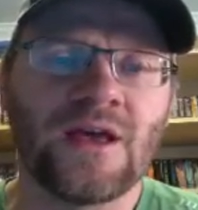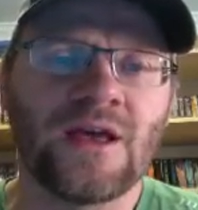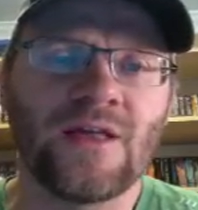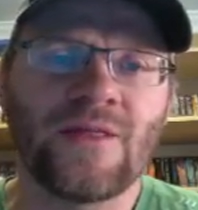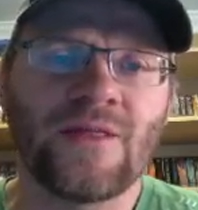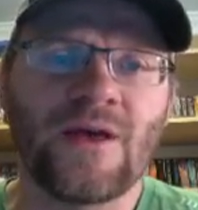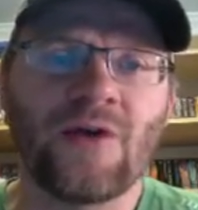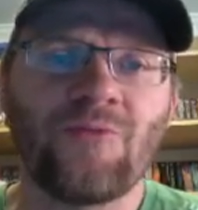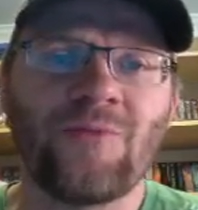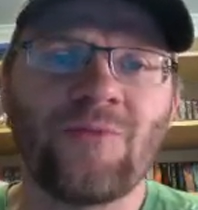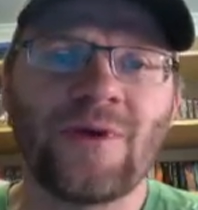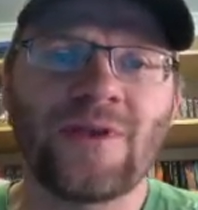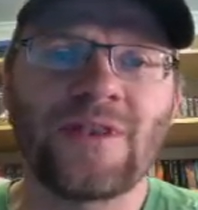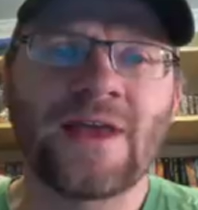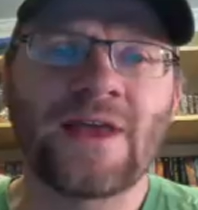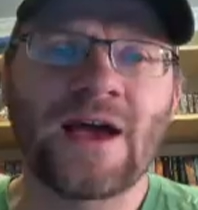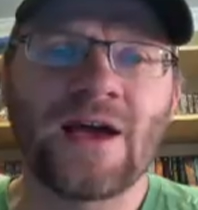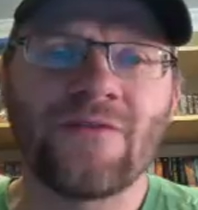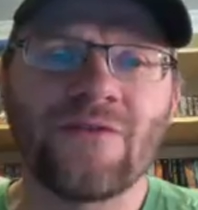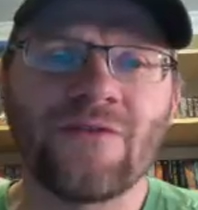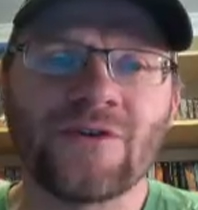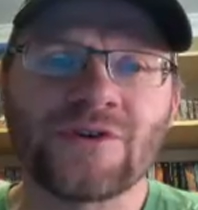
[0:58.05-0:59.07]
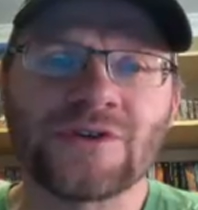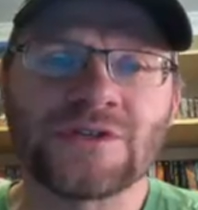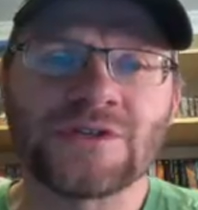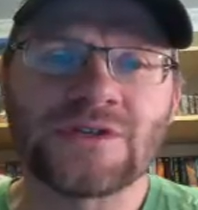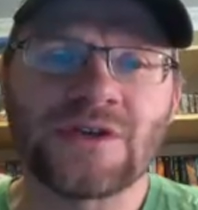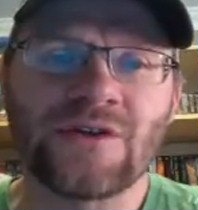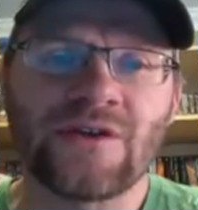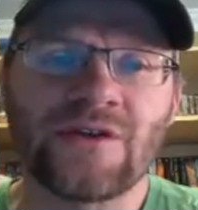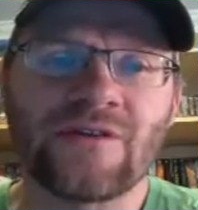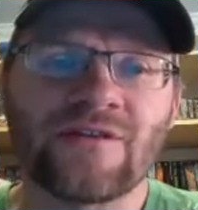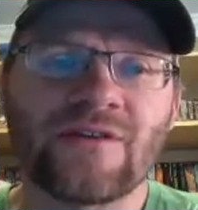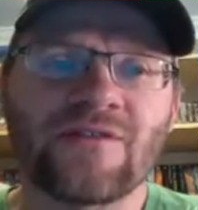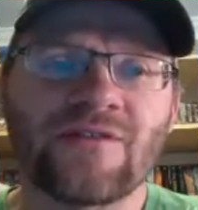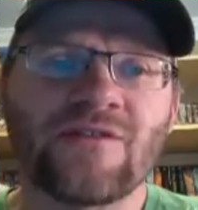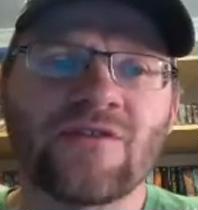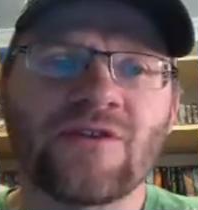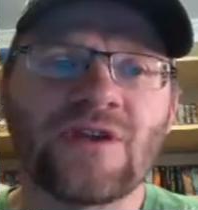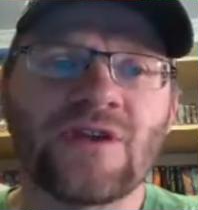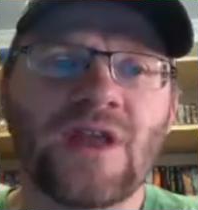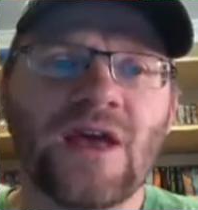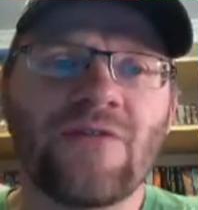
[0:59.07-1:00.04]
that would be a divergent series, because
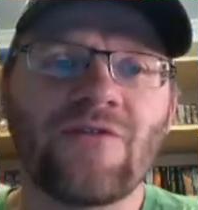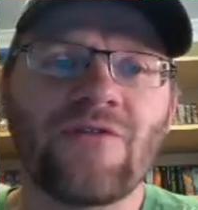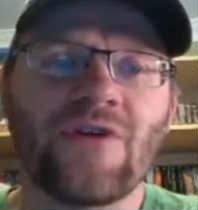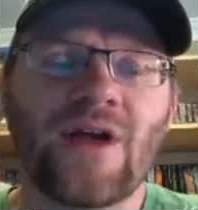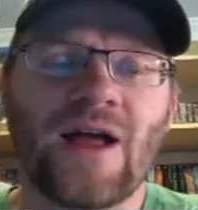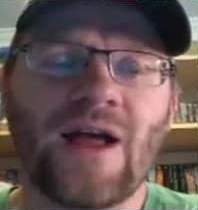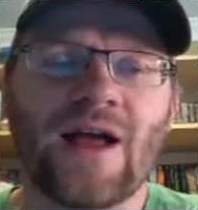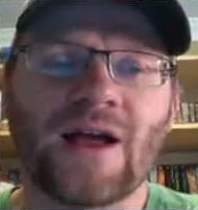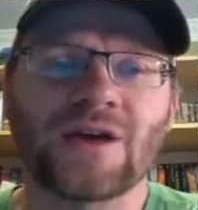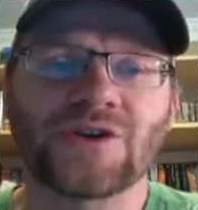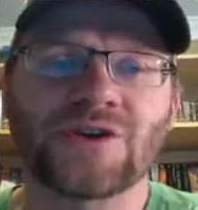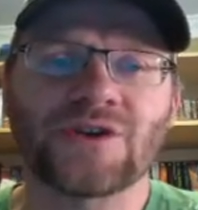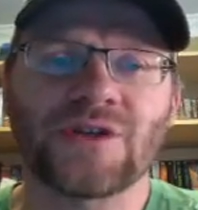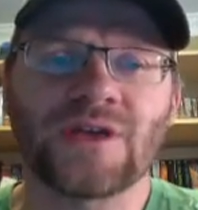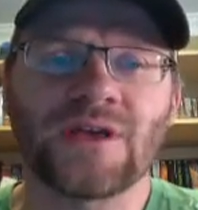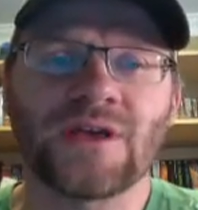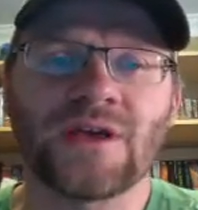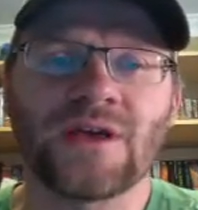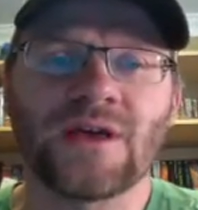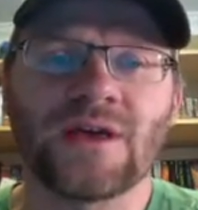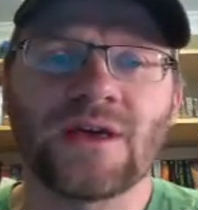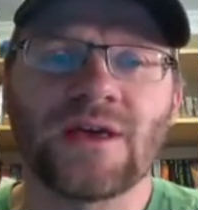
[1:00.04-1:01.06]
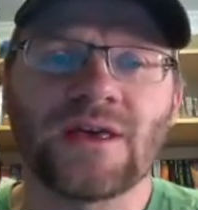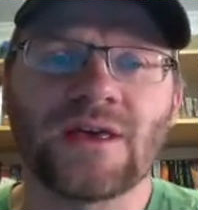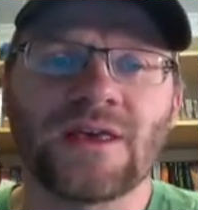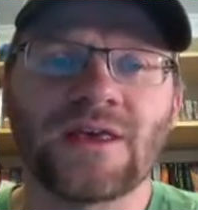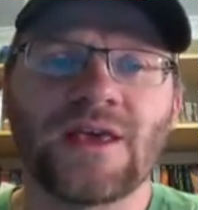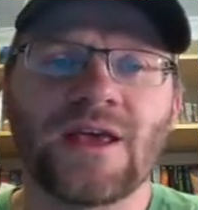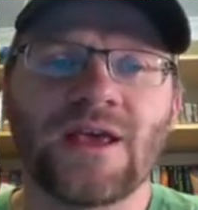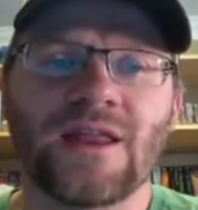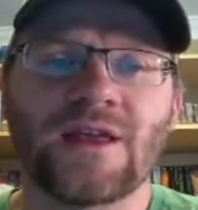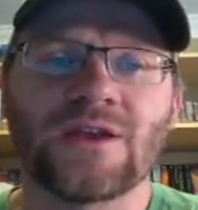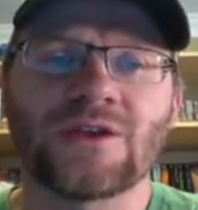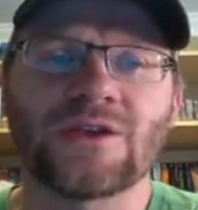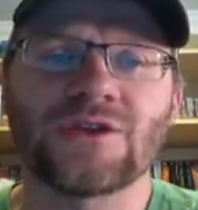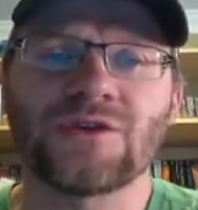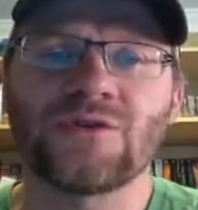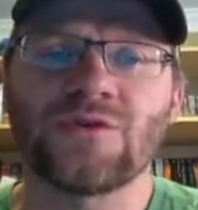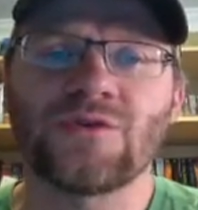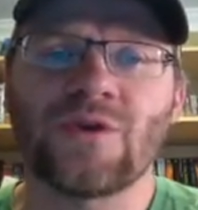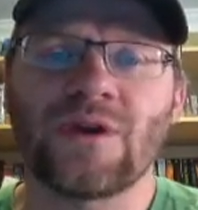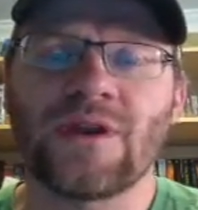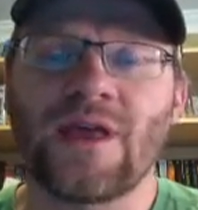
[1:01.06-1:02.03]
you're never actually getting
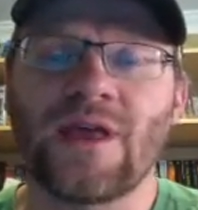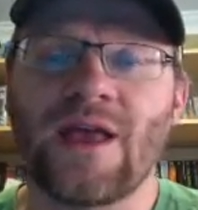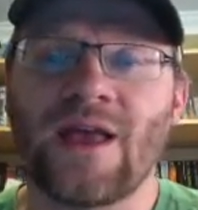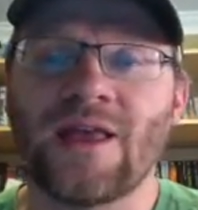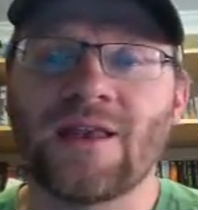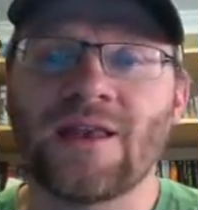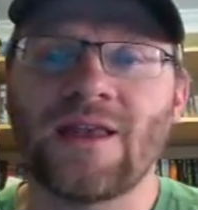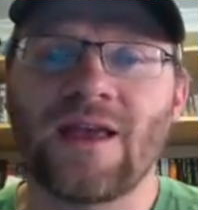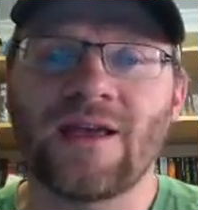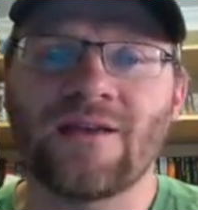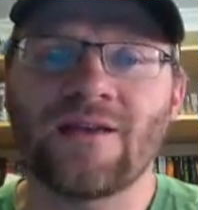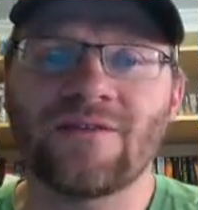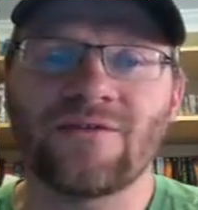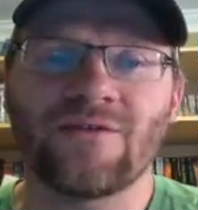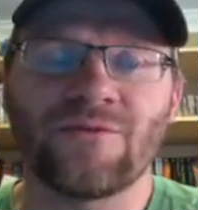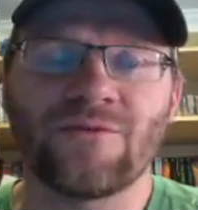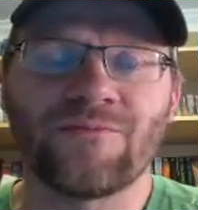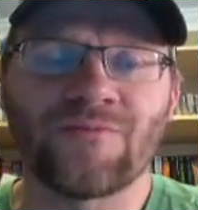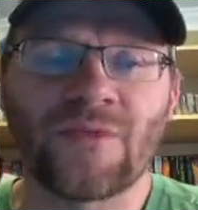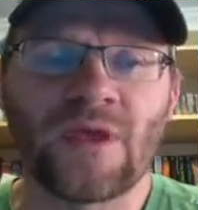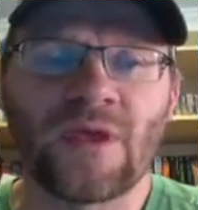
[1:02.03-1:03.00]
to an end answer.